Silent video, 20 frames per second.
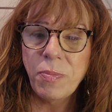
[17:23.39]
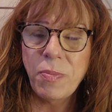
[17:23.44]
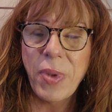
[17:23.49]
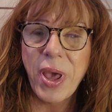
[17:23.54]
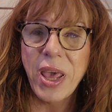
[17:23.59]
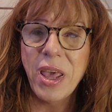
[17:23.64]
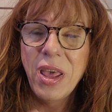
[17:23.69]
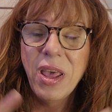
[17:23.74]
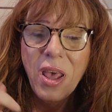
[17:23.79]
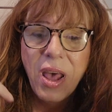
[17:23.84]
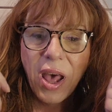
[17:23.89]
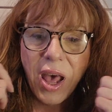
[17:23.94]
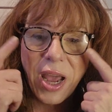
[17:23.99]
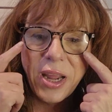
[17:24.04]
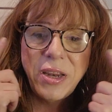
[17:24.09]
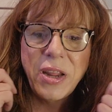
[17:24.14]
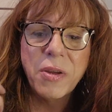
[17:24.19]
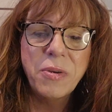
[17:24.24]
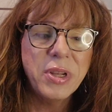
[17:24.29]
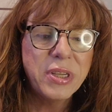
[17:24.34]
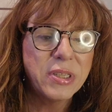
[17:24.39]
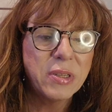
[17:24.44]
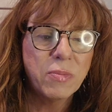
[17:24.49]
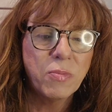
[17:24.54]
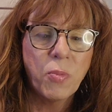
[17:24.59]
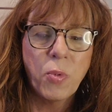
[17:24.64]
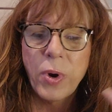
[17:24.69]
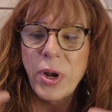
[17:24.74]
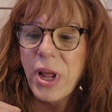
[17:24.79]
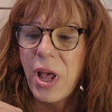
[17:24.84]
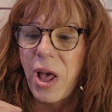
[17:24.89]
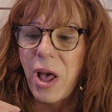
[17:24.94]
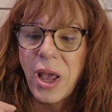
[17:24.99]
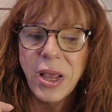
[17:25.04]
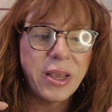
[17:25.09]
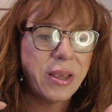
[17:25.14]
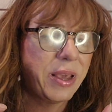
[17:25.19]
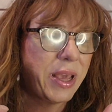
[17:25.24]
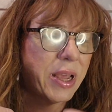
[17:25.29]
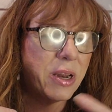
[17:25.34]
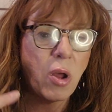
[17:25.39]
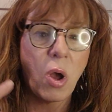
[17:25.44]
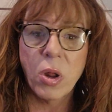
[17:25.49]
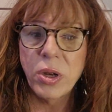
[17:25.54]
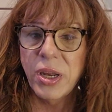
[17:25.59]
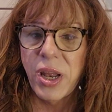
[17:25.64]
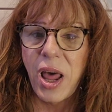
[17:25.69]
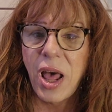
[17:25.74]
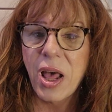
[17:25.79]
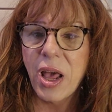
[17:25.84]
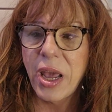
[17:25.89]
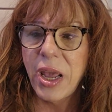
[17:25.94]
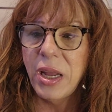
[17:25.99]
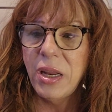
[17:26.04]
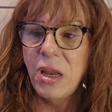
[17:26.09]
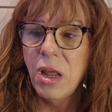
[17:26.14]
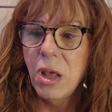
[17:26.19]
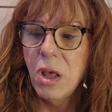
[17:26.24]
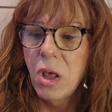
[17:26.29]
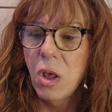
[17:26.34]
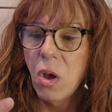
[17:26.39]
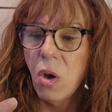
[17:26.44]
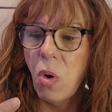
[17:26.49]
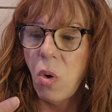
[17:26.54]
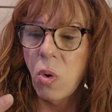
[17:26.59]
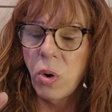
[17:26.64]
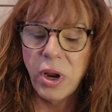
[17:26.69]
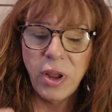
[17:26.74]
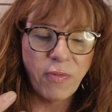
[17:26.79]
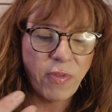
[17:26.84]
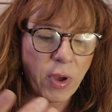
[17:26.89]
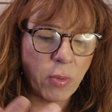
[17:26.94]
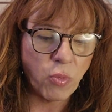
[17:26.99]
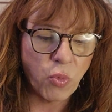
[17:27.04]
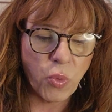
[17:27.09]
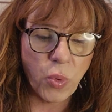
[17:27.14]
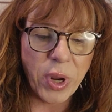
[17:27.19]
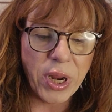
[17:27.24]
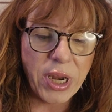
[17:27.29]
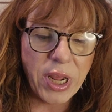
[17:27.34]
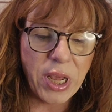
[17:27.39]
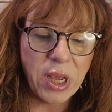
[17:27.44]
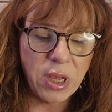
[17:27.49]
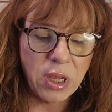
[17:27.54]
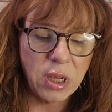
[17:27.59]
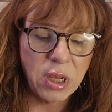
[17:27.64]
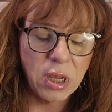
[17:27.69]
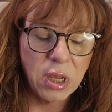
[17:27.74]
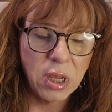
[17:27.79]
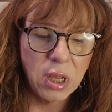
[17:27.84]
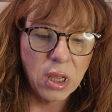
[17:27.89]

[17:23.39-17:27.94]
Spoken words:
But I notice when I get online or if I'm reading